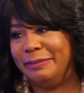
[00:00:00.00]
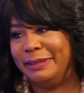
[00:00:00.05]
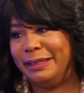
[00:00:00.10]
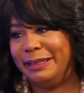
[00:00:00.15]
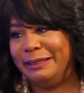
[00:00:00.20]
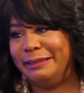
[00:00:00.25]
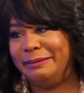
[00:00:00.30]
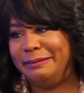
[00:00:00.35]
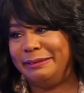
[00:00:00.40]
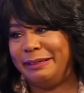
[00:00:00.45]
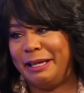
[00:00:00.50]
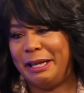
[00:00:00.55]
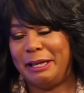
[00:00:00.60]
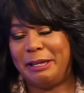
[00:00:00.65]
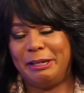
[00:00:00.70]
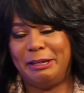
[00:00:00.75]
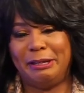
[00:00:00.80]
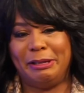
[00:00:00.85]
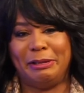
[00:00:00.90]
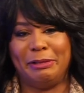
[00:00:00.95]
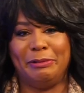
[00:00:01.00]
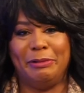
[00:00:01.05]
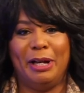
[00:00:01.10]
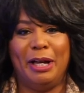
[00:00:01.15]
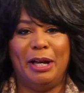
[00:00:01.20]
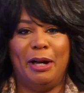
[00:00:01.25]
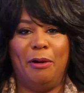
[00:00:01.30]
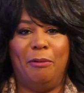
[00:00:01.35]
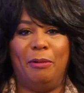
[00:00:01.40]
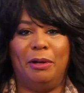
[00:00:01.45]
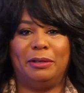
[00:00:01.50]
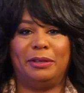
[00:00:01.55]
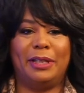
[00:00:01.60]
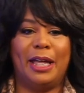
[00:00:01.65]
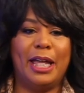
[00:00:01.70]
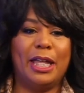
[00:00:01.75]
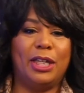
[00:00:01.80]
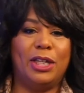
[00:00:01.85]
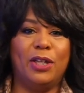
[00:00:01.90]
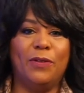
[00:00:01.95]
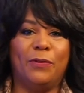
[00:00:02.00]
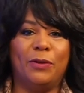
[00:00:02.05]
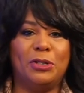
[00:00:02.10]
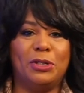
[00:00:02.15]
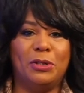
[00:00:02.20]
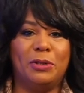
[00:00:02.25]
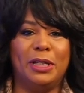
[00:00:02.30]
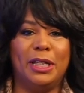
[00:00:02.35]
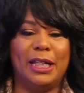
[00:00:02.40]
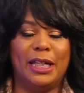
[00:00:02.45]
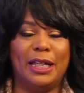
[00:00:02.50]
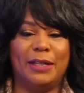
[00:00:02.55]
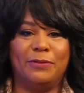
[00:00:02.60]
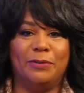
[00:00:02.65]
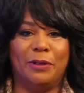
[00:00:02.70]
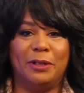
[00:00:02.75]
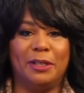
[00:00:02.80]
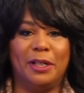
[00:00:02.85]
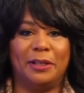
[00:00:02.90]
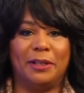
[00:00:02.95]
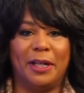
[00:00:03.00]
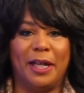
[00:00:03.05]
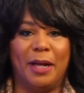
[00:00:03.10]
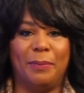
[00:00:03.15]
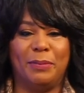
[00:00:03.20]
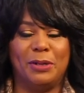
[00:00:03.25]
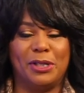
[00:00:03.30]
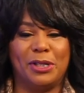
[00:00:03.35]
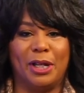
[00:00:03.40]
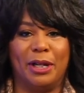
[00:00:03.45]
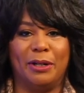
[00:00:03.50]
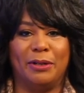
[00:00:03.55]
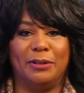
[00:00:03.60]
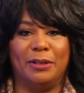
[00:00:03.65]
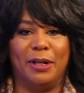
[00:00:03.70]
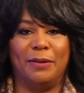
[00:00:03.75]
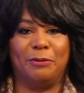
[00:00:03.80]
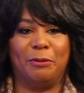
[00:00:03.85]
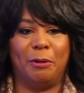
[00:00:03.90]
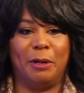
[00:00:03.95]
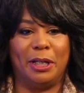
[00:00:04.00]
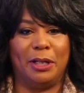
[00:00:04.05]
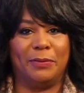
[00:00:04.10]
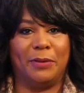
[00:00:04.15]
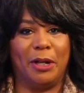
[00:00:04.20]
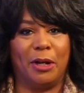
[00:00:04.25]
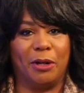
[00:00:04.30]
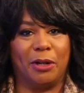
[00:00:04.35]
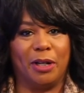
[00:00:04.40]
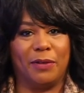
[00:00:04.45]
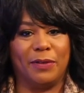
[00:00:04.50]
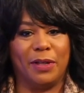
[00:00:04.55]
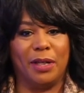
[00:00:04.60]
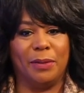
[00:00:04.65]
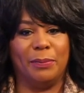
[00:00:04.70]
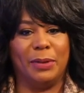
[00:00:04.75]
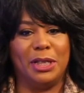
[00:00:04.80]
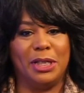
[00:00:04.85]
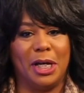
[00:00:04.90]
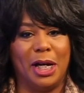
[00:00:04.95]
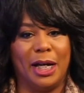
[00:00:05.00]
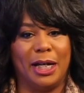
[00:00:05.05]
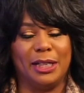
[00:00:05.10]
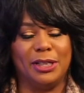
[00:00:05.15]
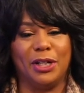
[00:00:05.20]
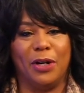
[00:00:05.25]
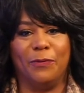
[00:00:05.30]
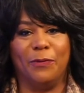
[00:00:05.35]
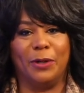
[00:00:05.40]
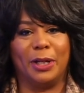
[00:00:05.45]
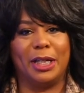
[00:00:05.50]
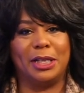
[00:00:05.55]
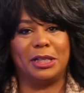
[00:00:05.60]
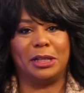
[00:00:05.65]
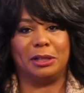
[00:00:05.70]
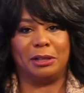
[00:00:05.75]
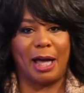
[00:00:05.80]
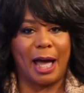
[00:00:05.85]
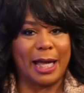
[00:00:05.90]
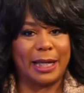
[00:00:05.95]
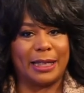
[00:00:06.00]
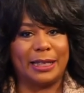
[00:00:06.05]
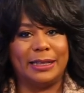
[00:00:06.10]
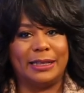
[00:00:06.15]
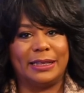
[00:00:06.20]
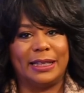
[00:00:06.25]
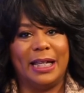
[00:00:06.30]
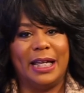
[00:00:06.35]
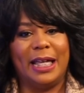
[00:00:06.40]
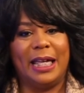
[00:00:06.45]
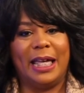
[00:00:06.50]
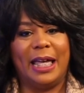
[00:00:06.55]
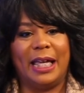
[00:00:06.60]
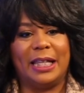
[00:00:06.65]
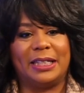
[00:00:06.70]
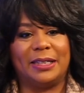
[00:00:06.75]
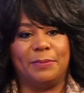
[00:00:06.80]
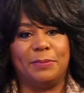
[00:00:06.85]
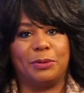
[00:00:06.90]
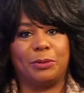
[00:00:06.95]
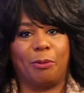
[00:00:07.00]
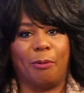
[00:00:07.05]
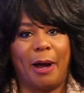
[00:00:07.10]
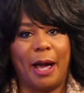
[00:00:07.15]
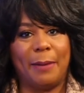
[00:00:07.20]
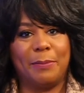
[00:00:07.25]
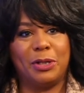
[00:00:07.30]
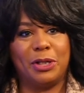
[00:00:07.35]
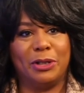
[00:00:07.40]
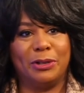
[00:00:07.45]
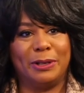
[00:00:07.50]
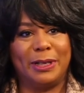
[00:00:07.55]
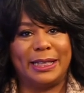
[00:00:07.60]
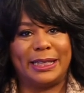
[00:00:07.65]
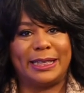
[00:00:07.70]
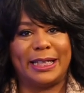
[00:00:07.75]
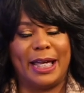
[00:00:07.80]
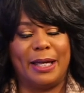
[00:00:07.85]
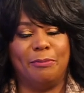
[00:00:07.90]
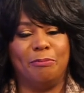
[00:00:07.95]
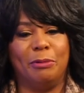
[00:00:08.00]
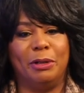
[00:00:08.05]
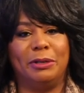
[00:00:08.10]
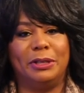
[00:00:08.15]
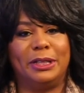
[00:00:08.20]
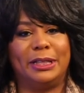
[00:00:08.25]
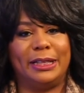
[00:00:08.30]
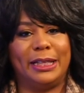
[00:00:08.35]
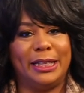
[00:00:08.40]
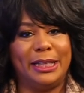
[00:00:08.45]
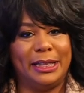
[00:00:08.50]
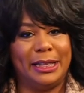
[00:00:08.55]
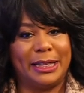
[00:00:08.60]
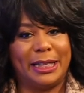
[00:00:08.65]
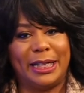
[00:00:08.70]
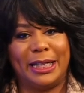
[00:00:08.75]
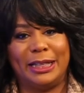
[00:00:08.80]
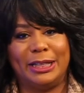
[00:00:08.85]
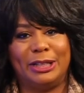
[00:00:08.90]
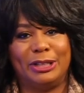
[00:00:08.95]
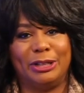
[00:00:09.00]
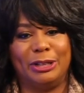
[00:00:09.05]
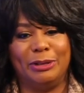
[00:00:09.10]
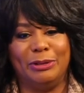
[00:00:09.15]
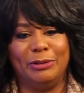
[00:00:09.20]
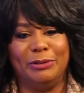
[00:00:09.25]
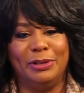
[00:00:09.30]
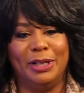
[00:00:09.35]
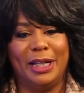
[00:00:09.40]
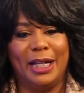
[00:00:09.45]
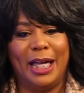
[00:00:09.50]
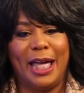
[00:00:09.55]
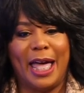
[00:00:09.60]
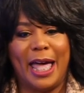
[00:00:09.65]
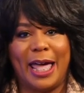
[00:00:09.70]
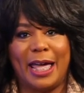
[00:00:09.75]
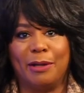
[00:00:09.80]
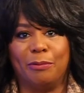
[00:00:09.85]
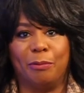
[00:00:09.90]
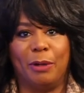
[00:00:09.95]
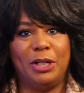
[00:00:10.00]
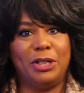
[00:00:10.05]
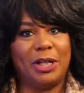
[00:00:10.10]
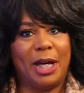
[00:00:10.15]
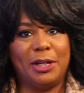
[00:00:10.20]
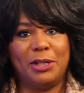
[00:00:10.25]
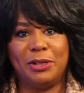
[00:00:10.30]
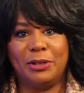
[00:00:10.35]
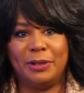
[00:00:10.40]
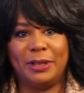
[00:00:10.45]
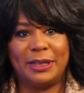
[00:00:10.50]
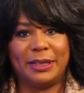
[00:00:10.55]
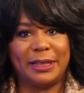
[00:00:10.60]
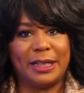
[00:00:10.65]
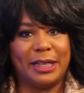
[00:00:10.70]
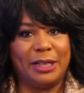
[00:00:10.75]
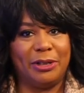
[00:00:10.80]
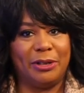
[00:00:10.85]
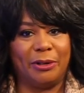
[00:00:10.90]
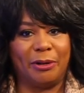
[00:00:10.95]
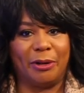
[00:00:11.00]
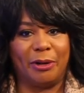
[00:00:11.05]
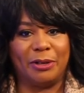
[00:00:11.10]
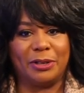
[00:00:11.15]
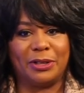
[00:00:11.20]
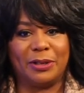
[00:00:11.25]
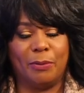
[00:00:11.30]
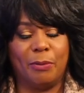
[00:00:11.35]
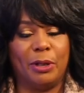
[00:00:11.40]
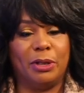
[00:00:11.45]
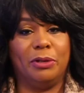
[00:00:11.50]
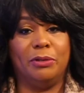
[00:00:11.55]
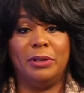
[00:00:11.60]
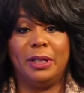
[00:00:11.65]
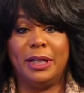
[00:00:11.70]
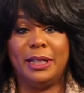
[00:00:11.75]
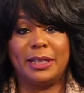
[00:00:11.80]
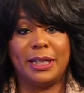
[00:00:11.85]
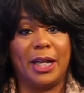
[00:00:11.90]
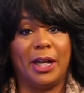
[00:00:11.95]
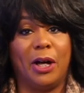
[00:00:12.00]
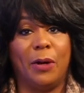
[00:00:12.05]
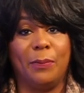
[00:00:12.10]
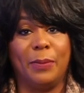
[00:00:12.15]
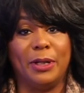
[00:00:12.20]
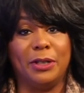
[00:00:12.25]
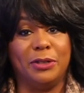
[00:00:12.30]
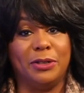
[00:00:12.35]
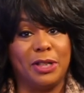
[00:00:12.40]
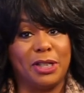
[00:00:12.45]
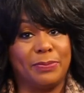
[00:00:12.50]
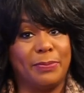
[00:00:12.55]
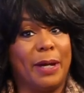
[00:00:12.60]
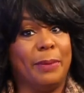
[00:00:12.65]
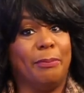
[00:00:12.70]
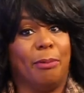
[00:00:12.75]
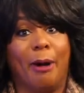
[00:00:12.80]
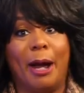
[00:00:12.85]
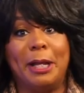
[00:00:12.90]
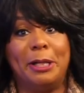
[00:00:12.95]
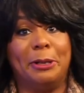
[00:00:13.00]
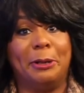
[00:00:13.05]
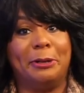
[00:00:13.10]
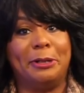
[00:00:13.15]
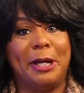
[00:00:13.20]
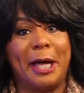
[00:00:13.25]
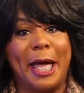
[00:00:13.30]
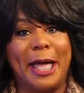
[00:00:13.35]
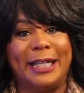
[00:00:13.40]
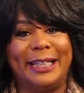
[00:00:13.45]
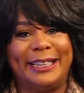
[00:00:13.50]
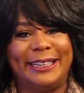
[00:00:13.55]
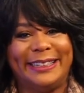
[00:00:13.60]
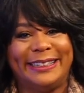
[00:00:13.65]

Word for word: Yes, ma'am. Thank you. Well, thank you for tuning in for another episode of Creative Caregiving and Beyond. Don't forget to like us and subscribe to us, and we'll see you again soon. And reach out to a senior or someone who needs help, and you just might brighten their day.